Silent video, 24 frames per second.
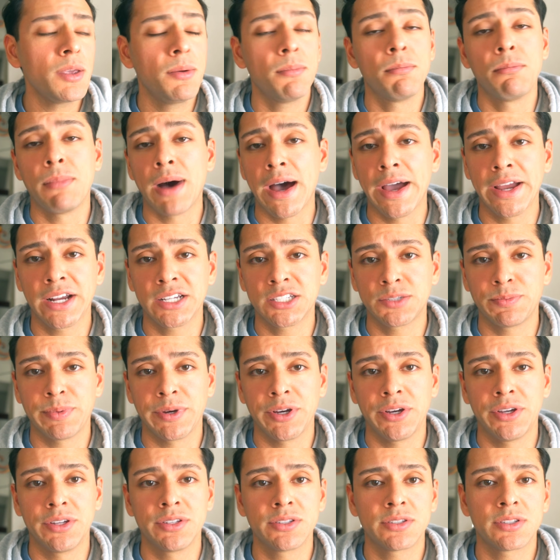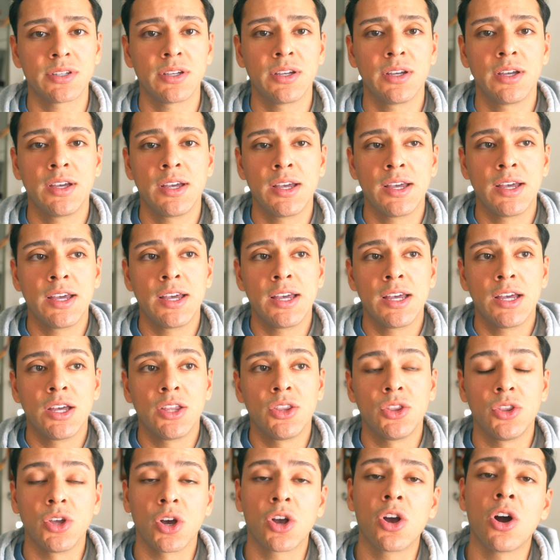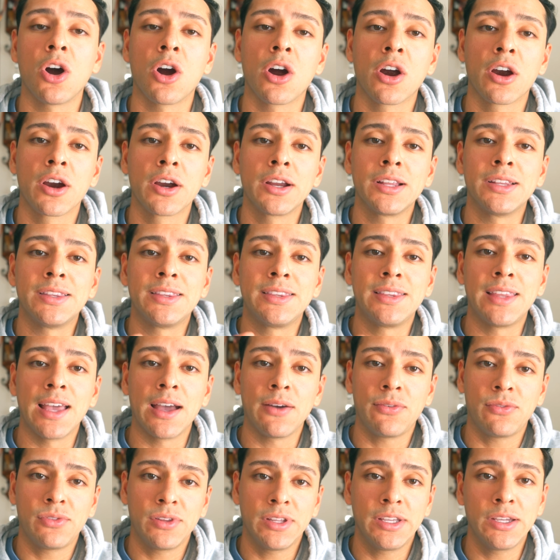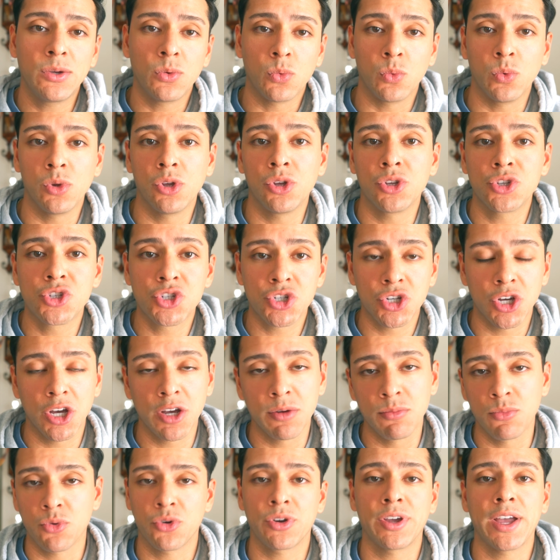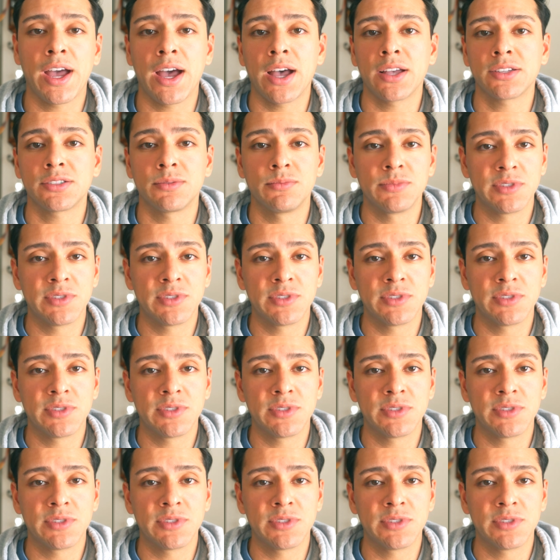My experience, the car definitely will chug more gas.